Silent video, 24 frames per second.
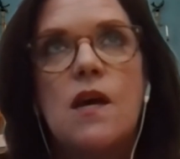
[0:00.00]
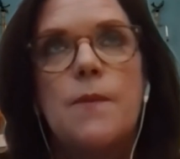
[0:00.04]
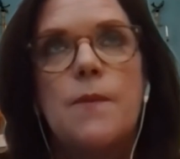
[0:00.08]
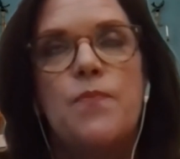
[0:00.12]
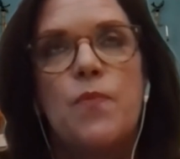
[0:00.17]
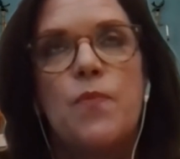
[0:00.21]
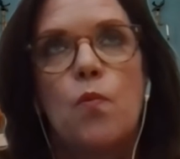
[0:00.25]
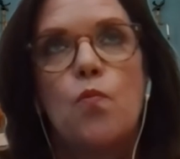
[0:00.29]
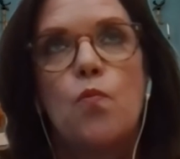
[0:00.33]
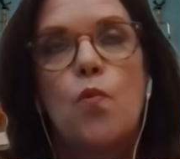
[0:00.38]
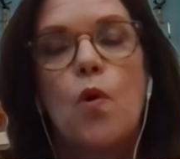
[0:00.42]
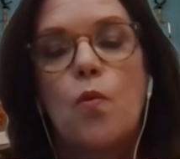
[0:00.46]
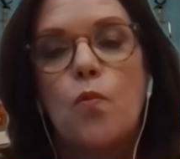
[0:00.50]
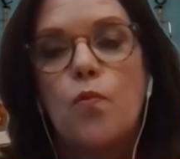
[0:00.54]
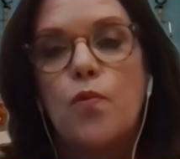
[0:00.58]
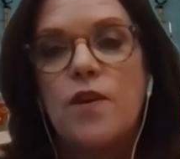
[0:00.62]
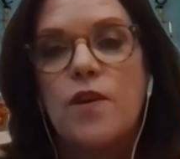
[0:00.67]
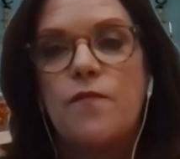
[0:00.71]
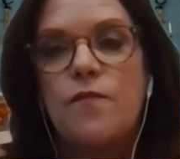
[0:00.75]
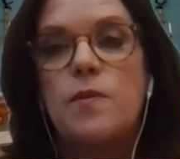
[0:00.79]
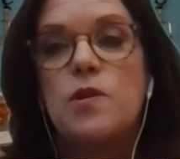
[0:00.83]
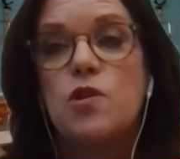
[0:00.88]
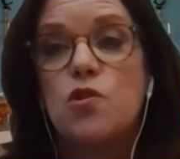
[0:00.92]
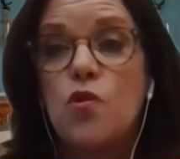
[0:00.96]
what we've
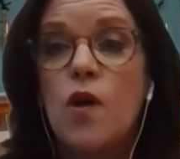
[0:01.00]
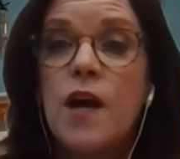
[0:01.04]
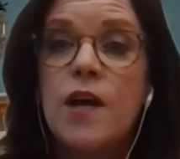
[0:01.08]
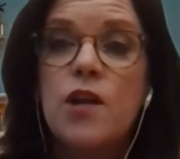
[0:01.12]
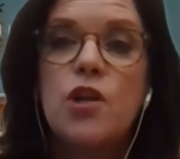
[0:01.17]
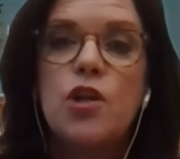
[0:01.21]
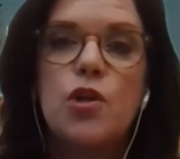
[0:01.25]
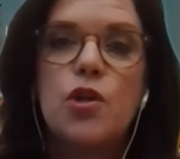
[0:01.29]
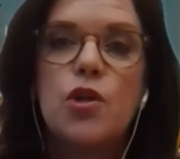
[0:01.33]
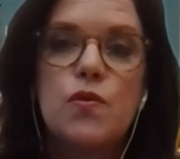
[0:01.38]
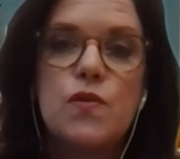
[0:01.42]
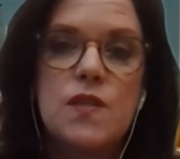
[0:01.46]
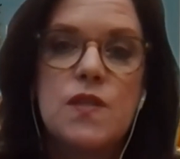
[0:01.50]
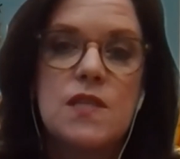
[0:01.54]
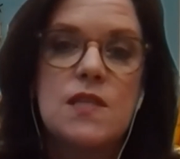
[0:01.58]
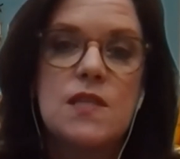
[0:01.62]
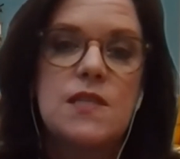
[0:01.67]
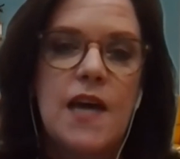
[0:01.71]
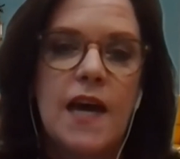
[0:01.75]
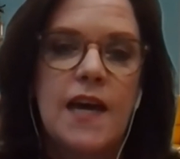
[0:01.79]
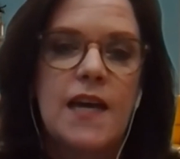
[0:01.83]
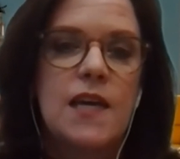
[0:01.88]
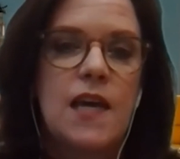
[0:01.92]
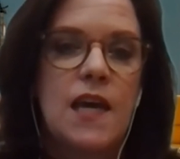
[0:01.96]
been trying to do since
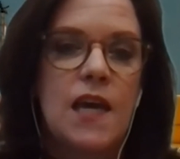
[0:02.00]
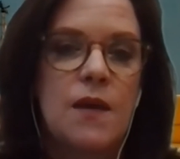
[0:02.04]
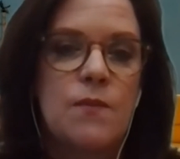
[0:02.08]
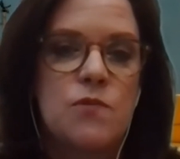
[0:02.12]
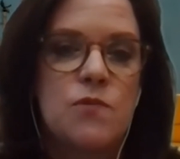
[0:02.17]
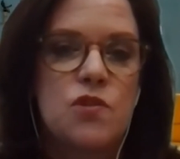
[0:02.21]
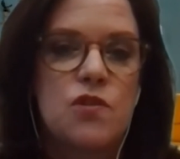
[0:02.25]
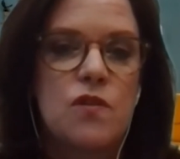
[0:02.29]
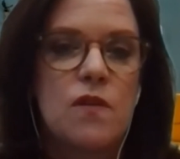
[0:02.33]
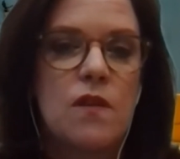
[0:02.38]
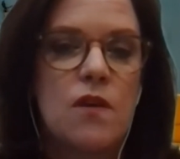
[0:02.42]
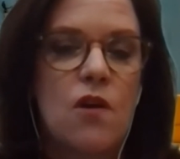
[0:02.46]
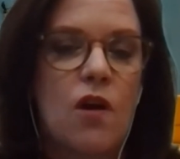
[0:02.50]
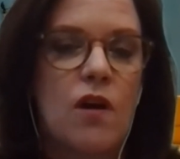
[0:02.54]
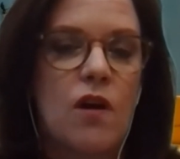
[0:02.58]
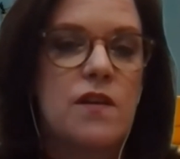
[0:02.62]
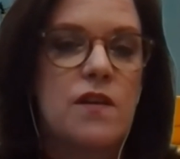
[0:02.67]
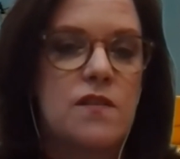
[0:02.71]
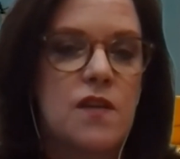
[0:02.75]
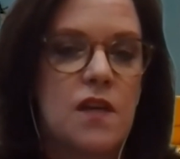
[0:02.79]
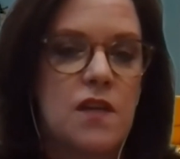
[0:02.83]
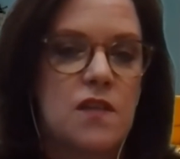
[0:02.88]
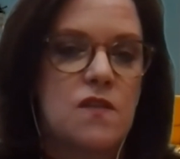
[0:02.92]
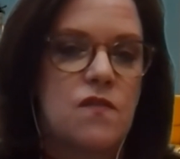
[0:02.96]
I came to the
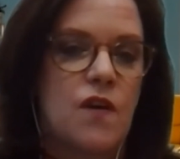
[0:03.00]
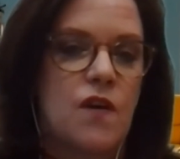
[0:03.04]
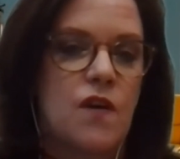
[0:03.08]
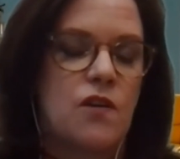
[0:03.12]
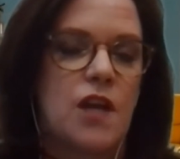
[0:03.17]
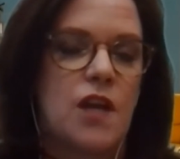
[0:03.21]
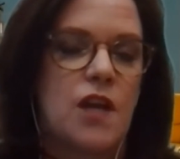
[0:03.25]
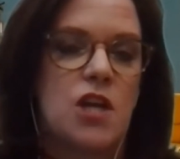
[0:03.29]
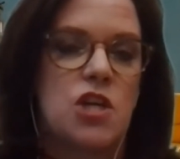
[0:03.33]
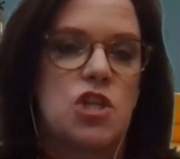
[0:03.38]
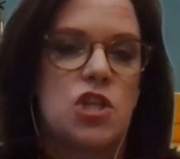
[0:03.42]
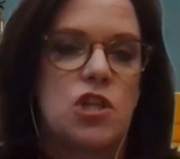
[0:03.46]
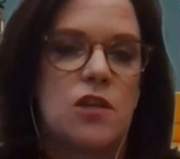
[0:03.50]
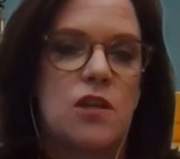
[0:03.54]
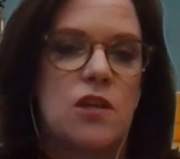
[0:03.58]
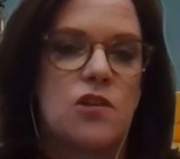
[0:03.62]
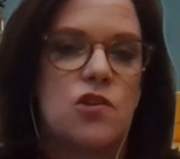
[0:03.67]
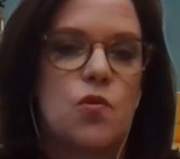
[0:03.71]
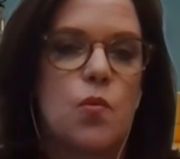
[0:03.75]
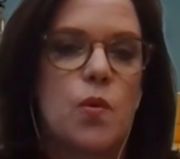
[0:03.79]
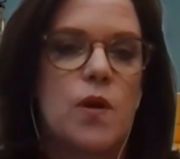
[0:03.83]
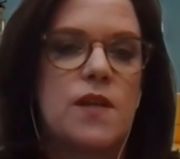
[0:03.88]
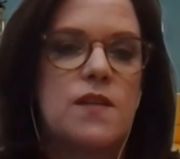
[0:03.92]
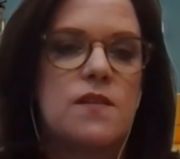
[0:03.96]
Architects Foundation in
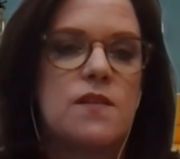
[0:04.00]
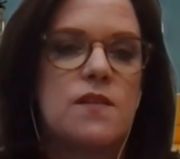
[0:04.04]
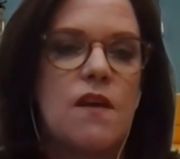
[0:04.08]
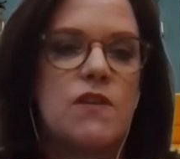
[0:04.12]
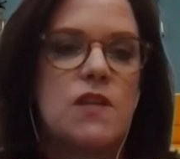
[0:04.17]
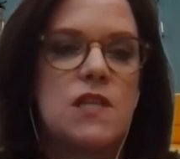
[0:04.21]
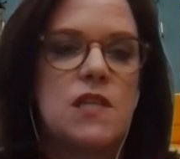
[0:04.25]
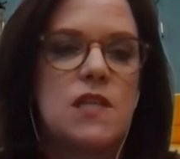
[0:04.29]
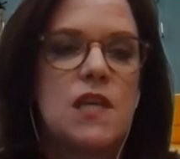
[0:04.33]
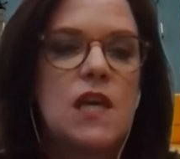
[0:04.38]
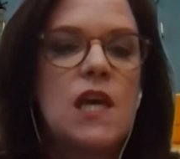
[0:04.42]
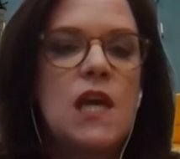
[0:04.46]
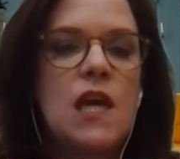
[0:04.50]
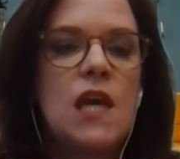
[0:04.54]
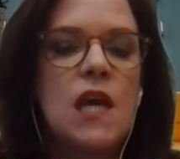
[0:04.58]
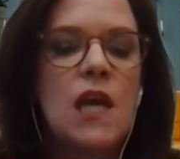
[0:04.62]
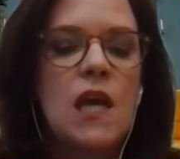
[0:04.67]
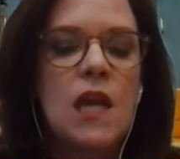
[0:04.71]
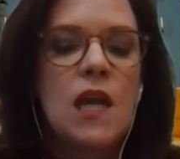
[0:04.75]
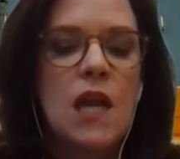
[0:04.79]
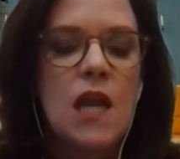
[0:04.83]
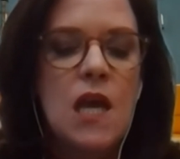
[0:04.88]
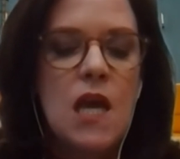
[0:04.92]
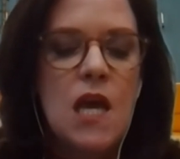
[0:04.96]

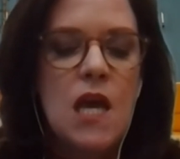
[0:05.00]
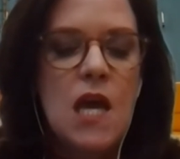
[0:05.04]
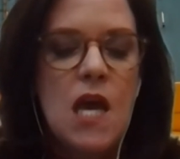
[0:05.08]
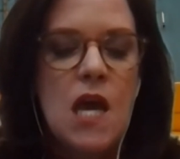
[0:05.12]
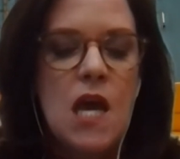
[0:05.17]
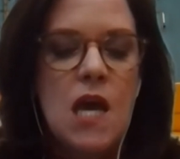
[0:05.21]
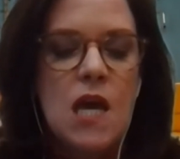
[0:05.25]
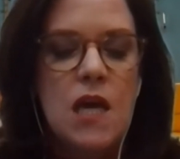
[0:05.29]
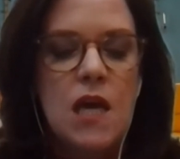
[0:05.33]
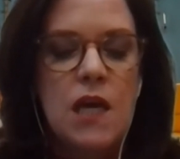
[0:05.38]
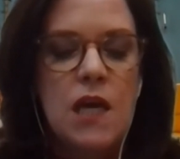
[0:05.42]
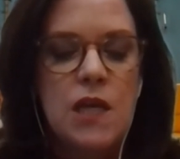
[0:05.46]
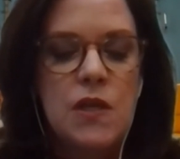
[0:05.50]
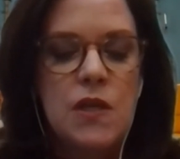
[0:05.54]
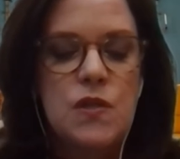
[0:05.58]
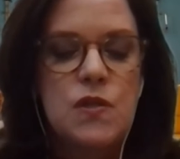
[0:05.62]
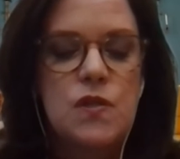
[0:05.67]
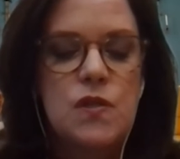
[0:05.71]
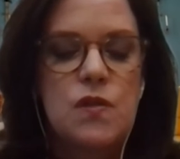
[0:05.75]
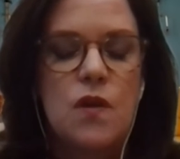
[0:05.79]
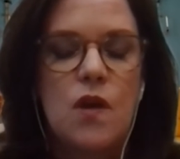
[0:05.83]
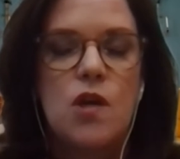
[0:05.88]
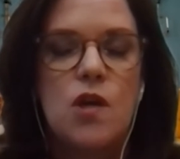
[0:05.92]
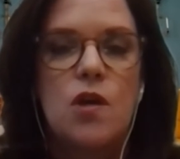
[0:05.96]
2017
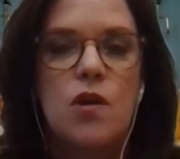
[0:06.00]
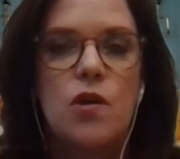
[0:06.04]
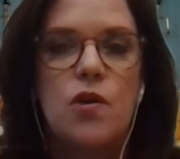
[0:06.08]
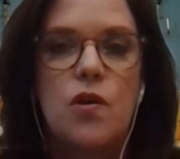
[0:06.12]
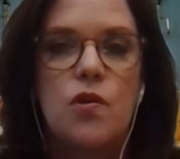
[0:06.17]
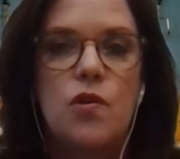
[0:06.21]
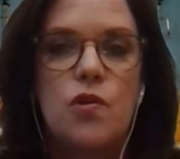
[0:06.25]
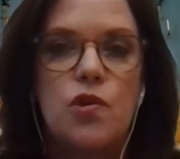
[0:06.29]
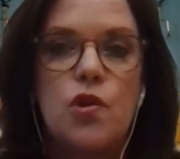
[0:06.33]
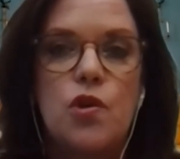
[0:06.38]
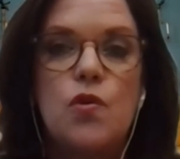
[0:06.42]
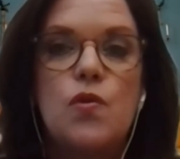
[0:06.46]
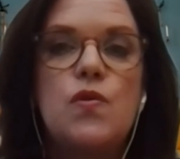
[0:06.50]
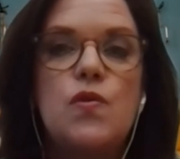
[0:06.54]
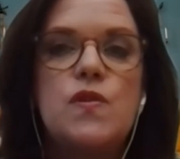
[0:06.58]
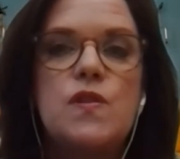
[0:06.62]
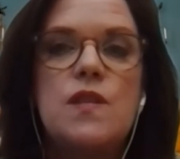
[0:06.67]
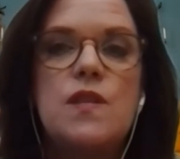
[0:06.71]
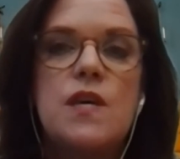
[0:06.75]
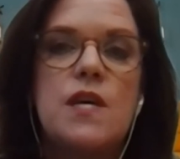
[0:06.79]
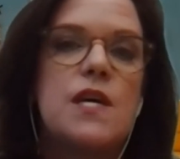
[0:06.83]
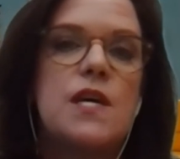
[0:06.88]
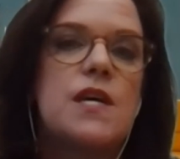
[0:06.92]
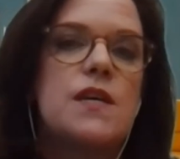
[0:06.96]
is use
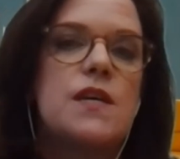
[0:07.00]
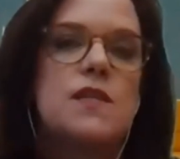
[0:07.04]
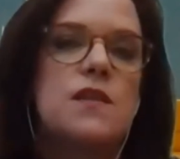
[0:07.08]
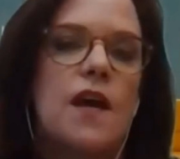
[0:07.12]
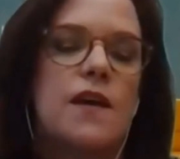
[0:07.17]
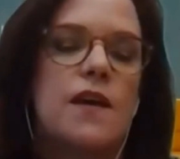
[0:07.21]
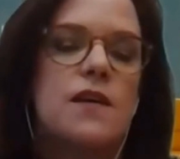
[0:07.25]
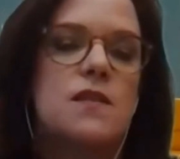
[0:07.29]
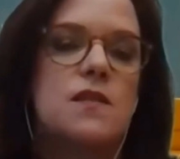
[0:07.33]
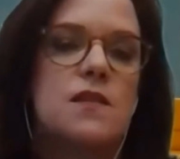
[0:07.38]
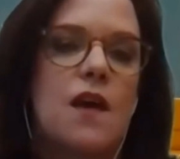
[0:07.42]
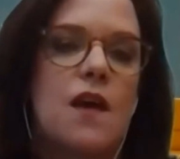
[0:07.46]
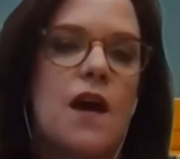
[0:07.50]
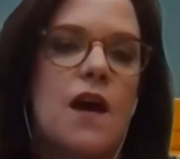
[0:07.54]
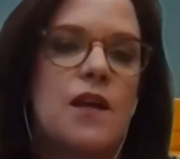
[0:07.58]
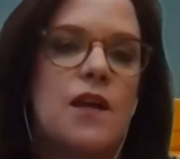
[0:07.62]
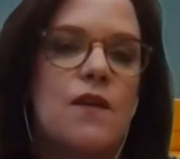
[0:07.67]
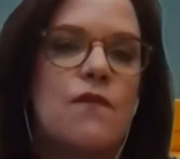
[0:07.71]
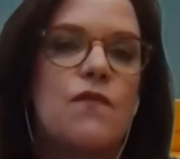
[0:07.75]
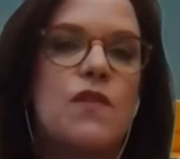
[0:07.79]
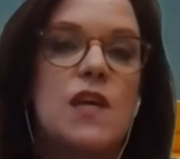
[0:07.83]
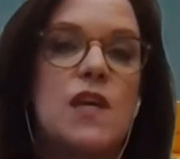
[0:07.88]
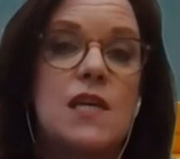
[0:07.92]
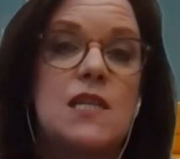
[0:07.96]
this as kind
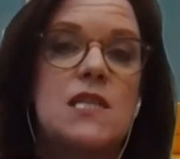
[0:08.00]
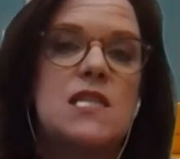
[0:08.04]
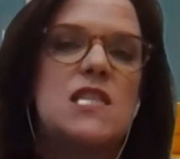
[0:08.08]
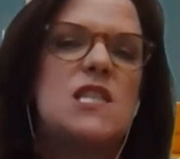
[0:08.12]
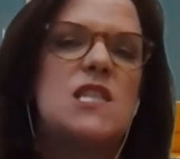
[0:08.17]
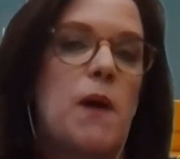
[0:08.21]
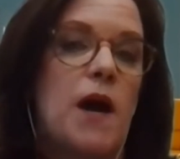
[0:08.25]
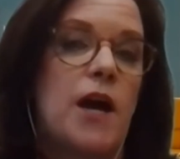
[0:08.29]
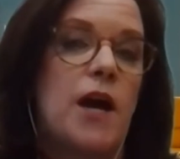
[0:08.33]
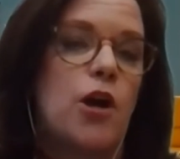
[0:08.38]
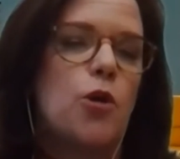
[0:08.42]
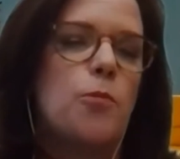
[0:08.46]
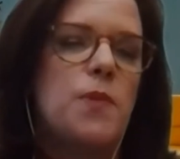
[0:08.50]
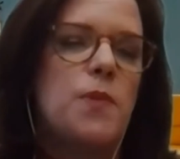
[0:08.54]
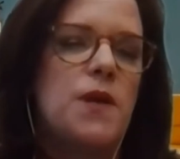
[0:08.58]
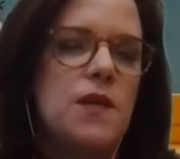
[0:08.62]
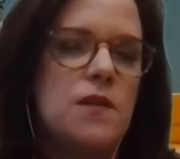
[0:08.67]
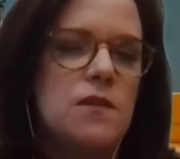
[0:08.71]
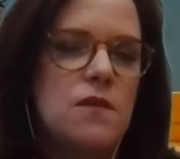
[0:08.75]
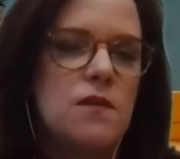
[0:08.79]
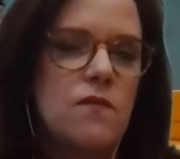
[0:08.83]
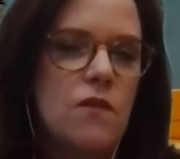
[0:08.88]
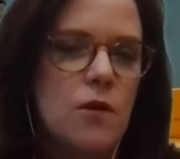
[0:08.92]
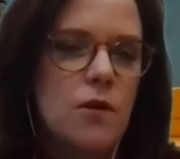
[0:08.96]
of the inspire
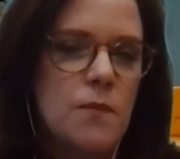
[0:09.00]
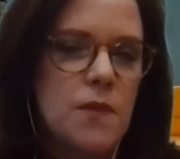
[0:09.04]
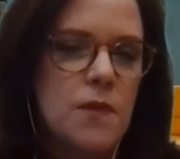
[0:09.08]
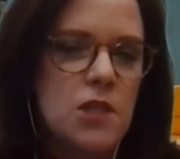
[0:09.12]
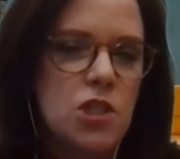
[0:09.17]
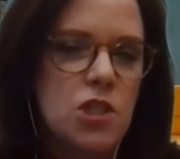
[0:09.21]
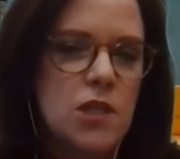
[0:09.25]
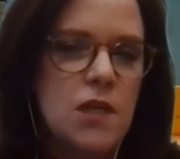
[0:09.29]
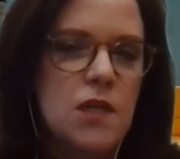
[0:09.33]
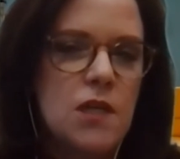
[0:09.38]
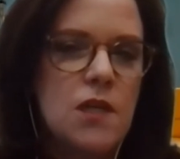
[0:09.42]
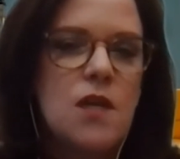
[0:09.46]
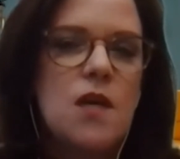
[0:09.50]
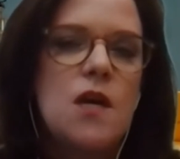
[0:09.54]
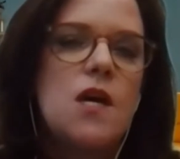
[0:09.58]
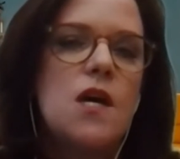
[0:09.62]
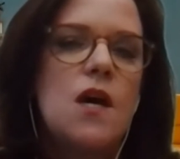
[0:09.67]
piece of our mission.